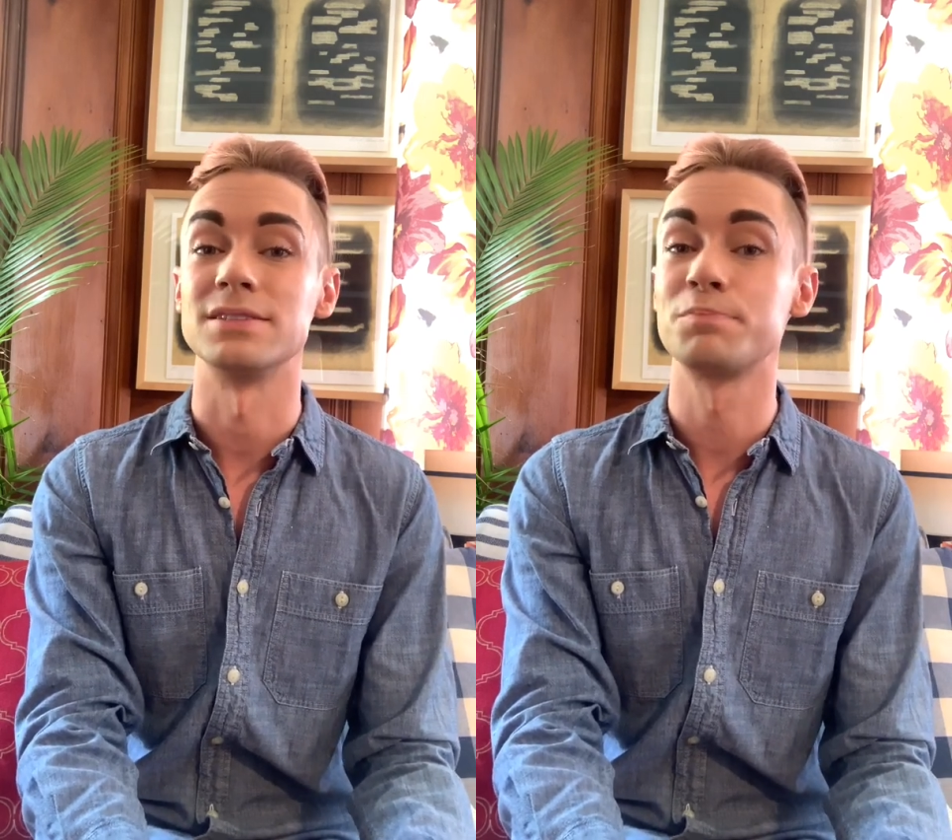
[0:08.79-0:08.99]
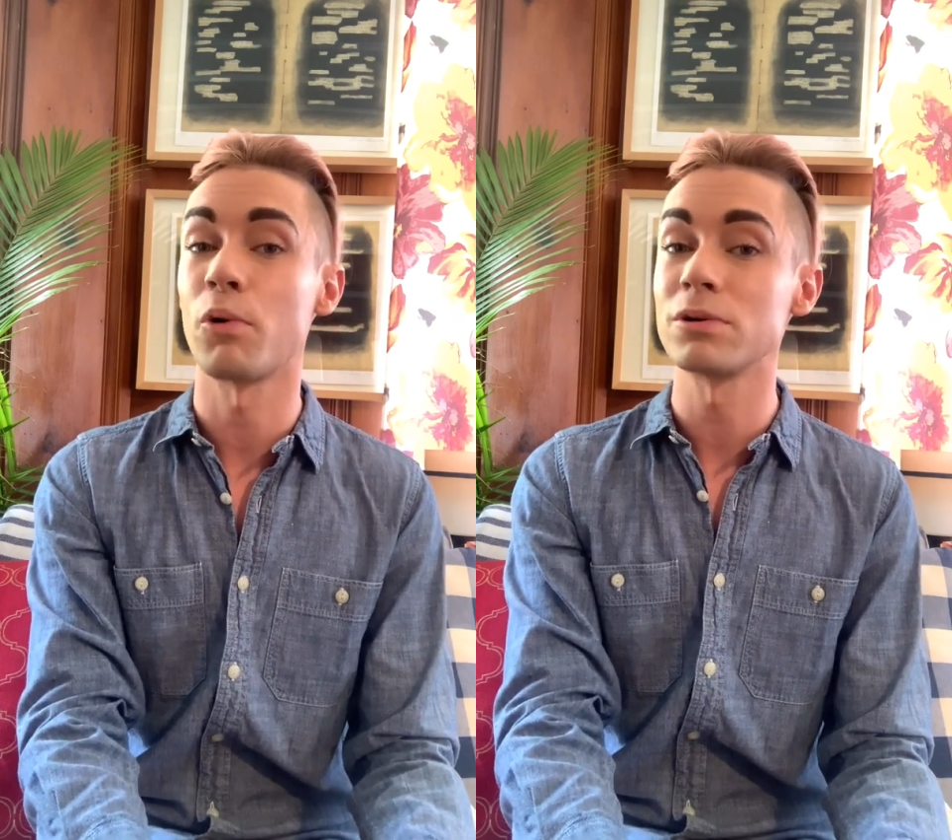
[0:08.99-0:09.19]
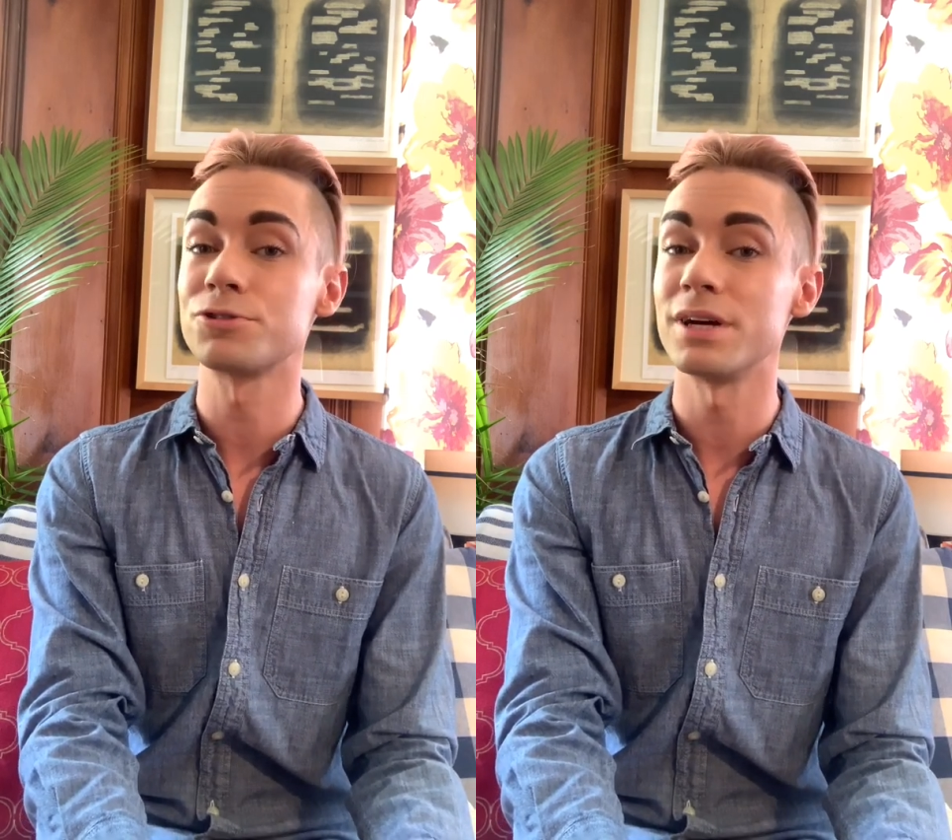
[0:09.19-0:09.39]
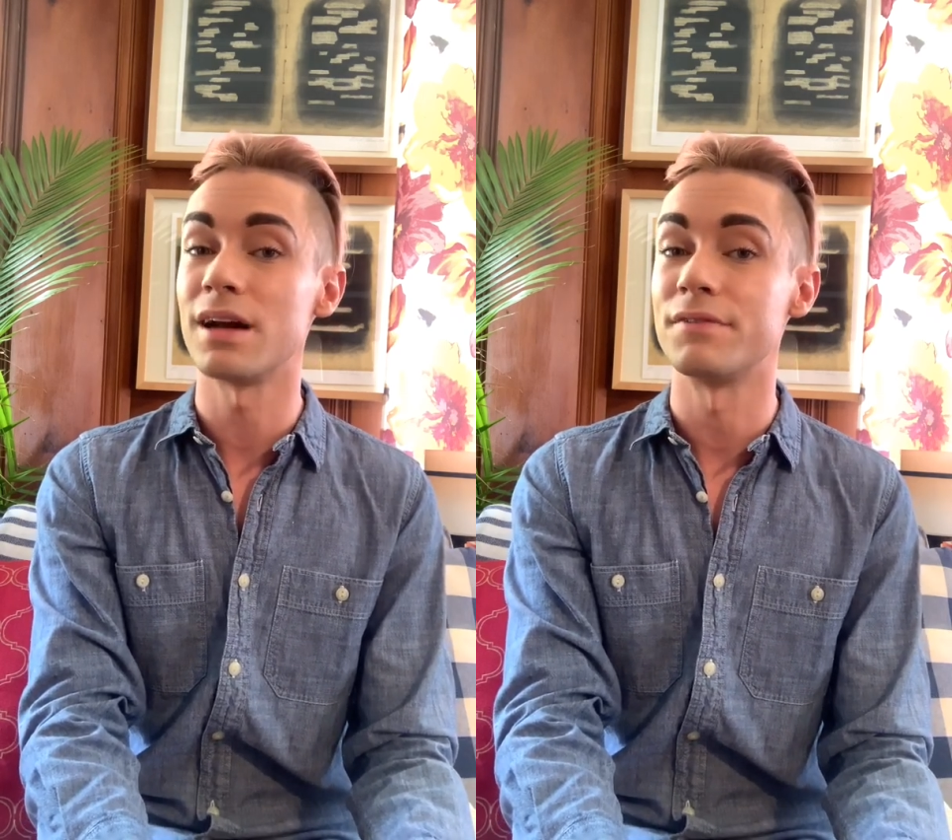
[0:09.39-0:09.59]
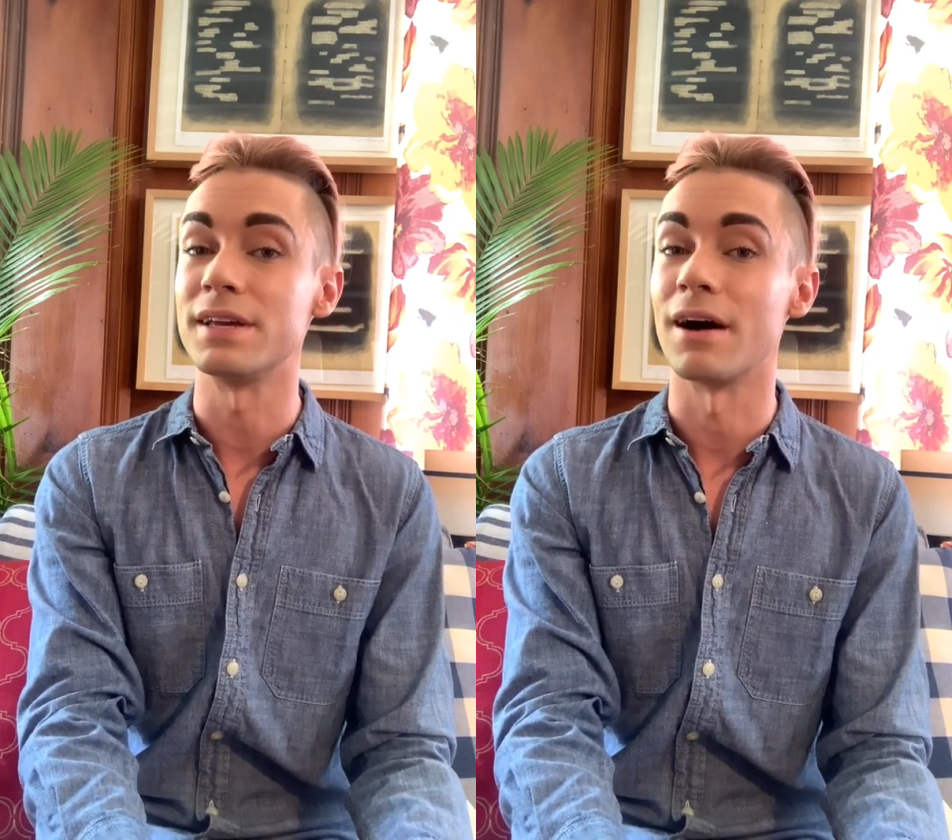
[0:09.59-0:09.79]
portrait
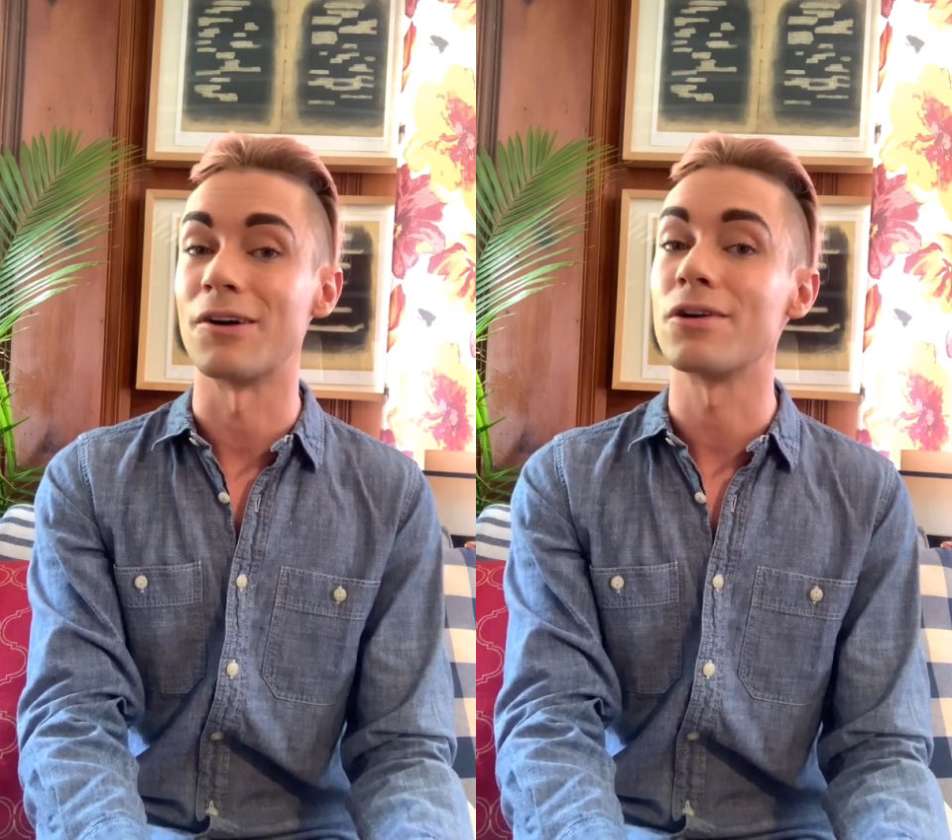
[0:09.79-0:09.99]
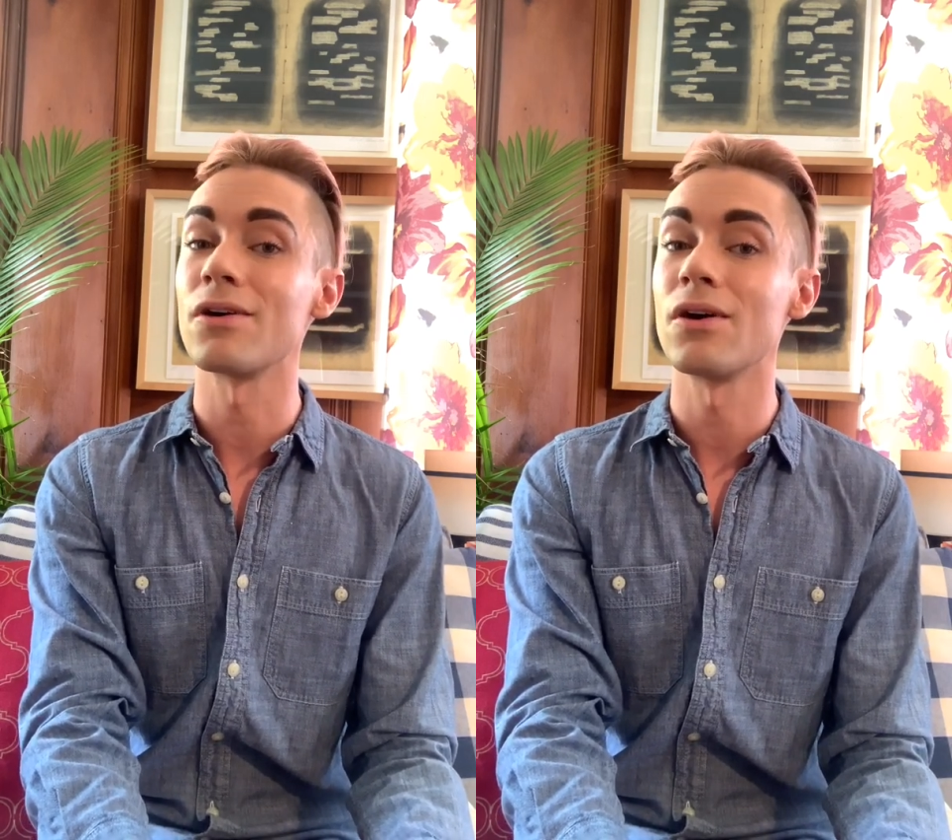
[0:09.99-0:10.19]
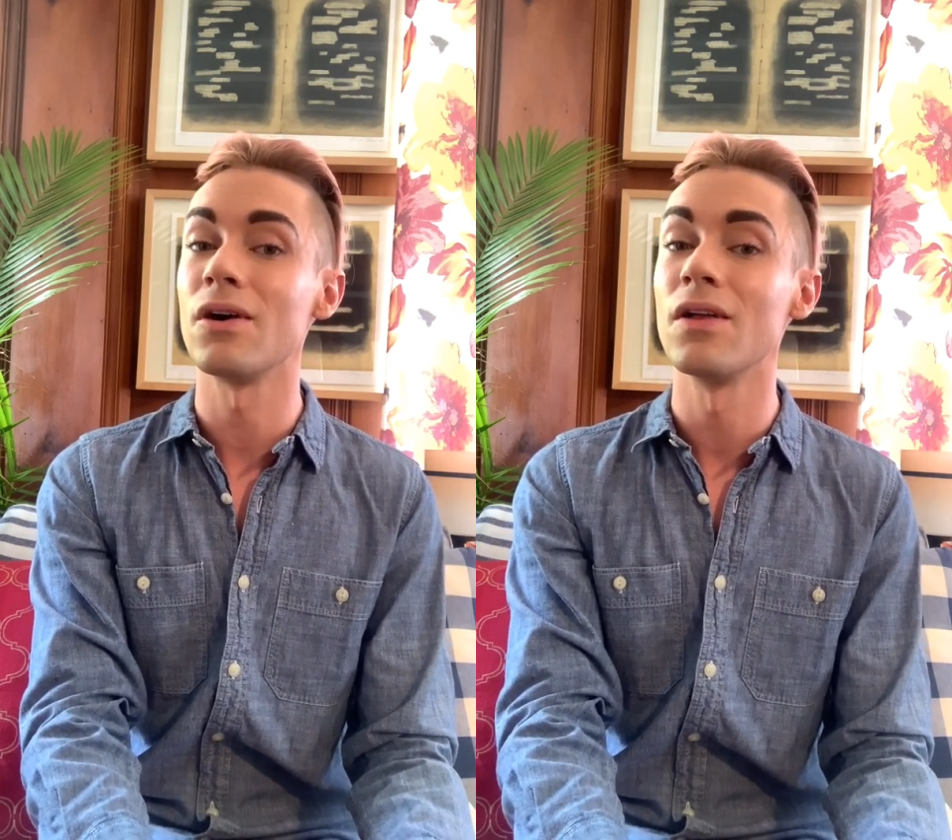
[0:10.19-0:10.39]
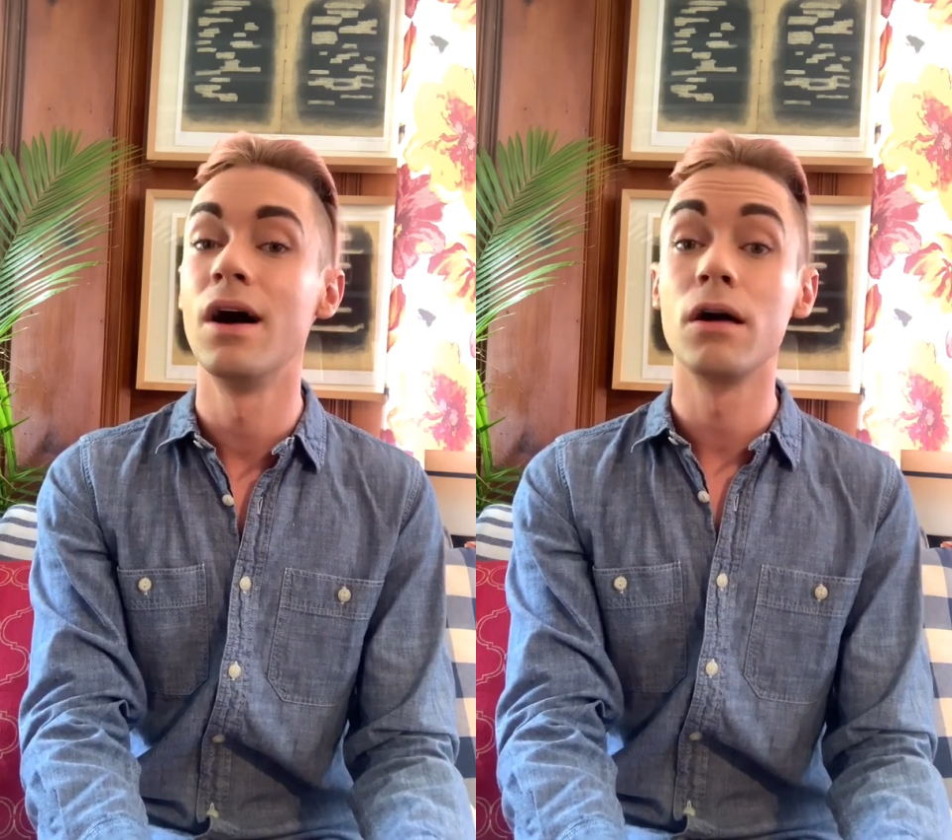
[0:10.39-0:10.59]
of a young girl,